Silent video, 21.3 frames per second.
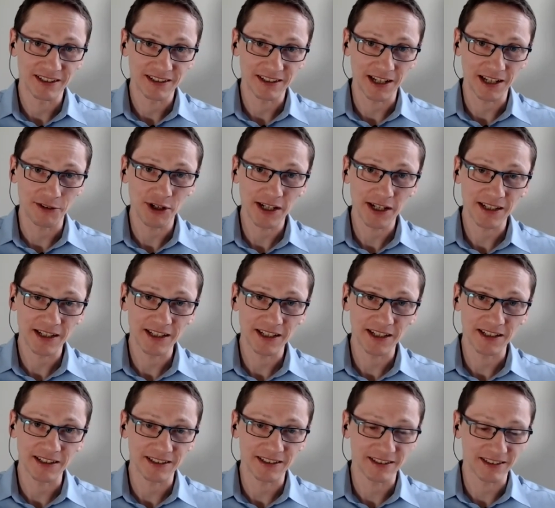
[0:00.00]
directly
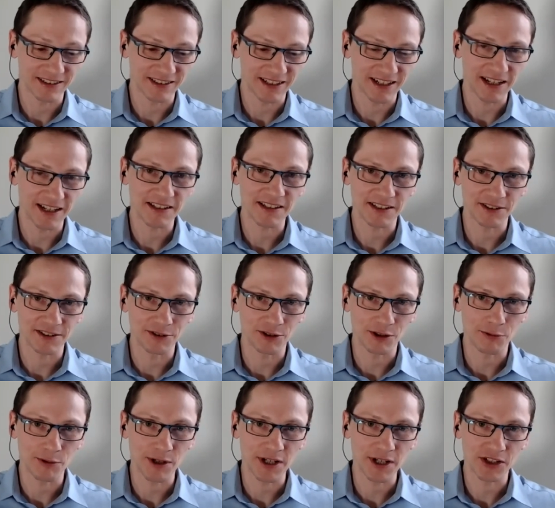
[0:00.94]
and answer your
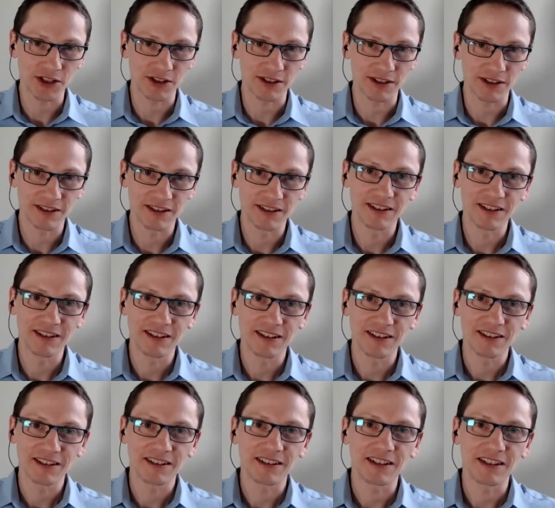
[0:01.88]
questions
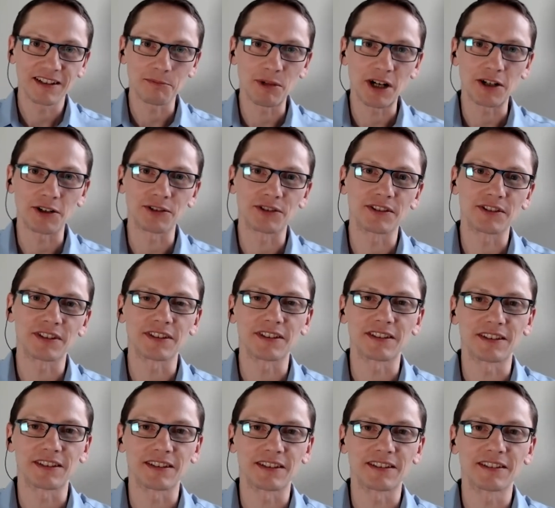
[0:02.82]
about
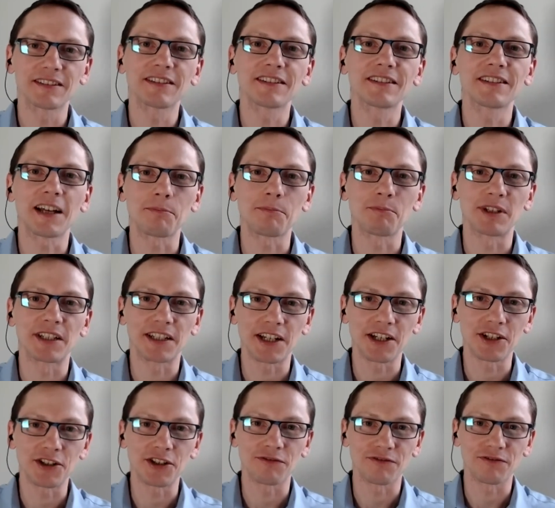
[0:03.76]

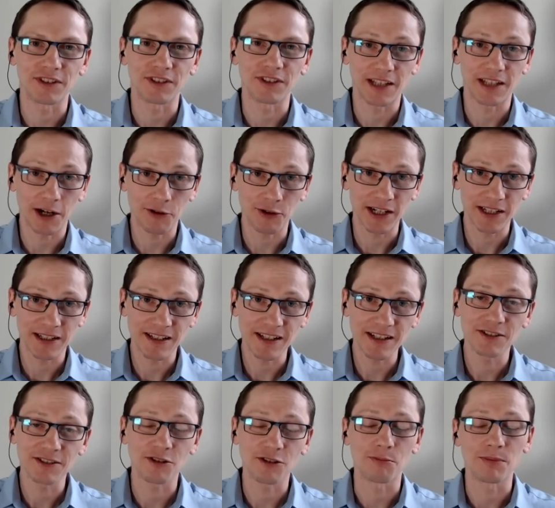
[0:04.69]
application fit directly.
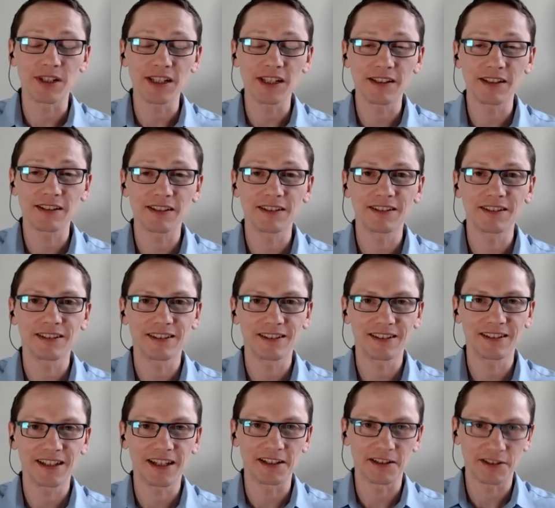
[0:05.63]
So please
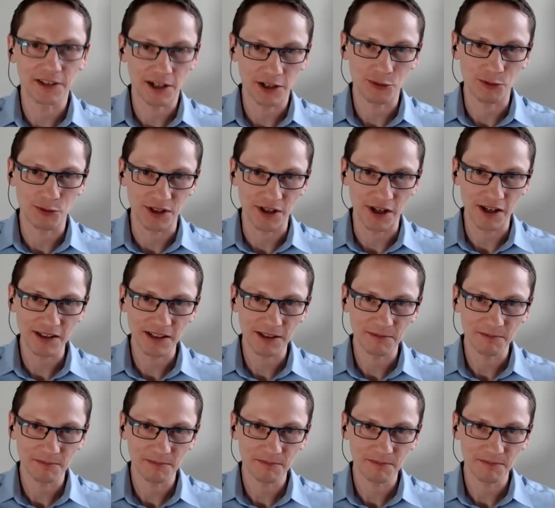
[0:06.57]
get in touch with us.